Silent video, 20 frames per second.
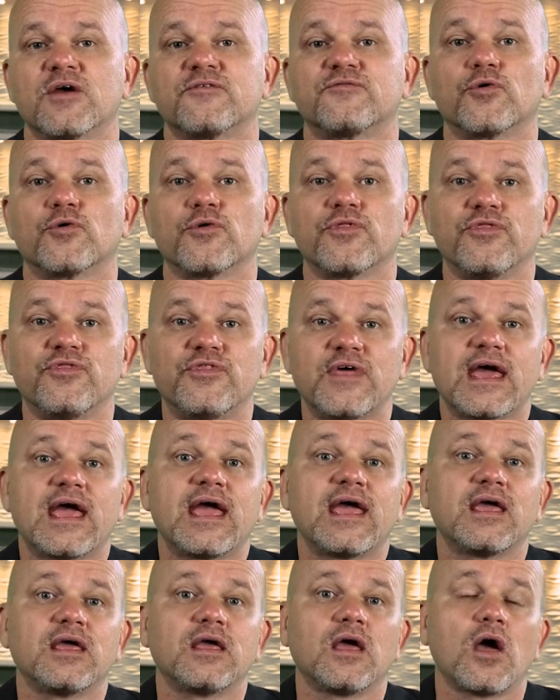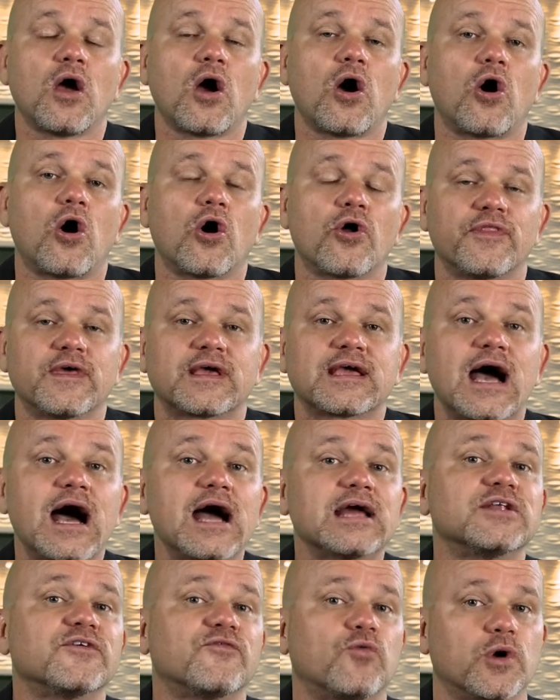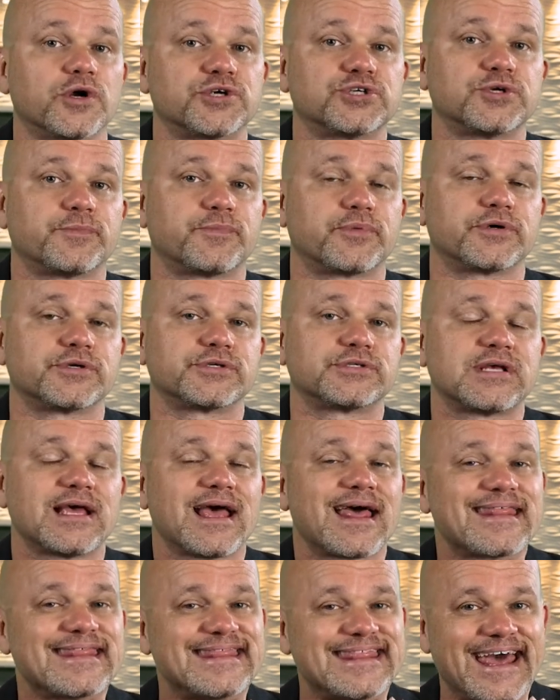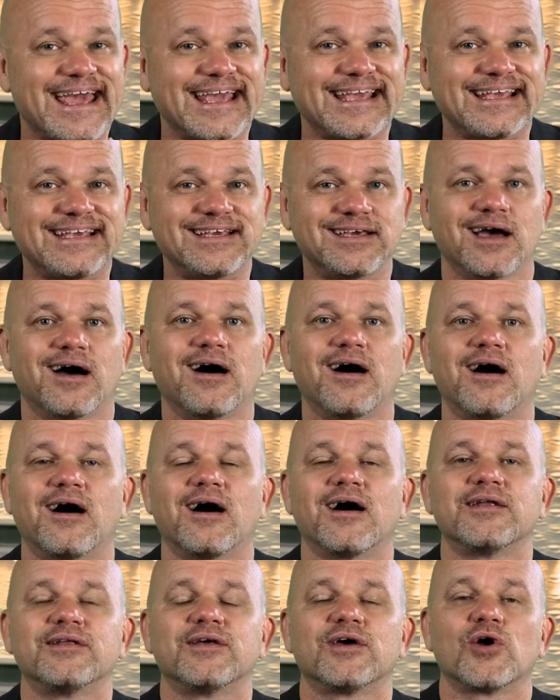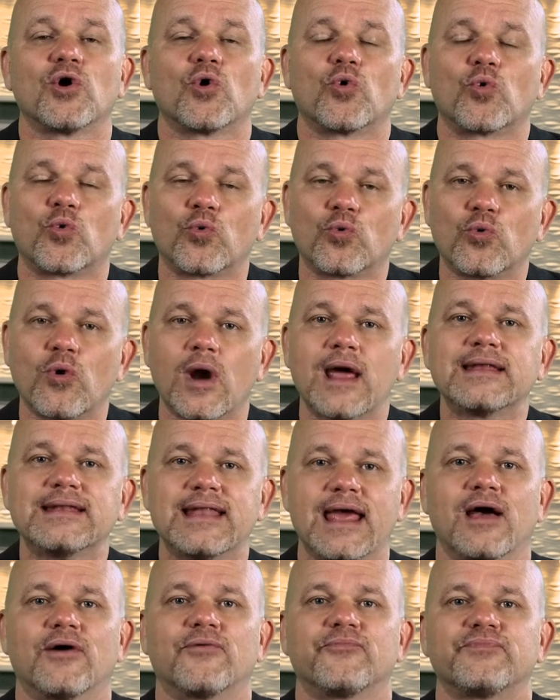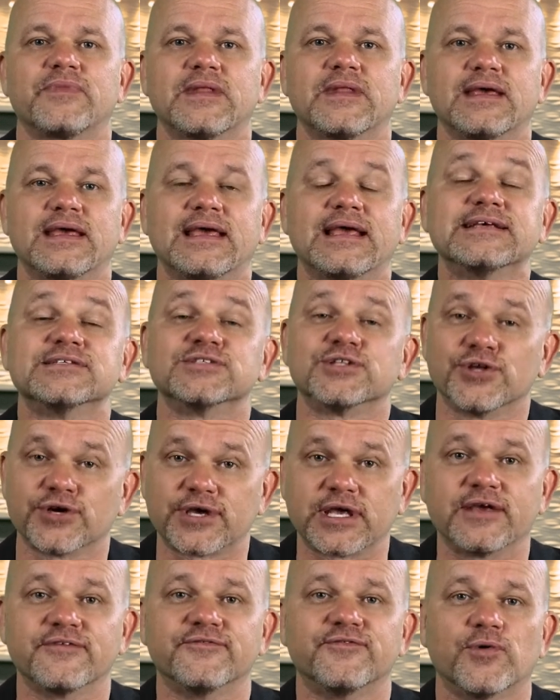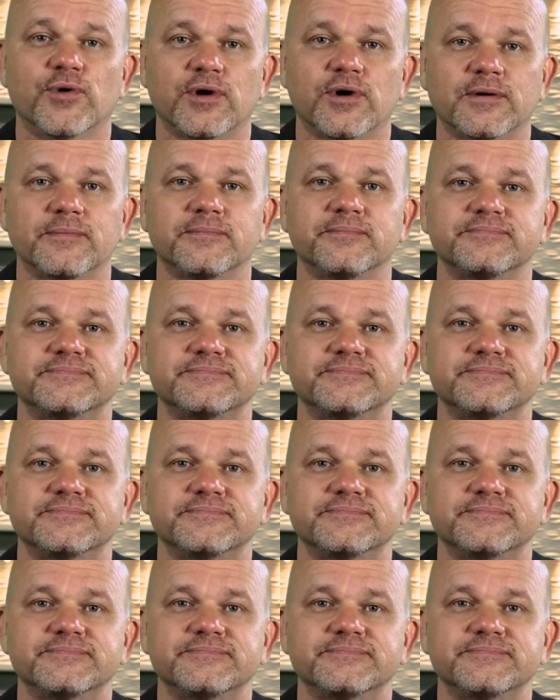for they are the kind of worshipers that God right now is looking for.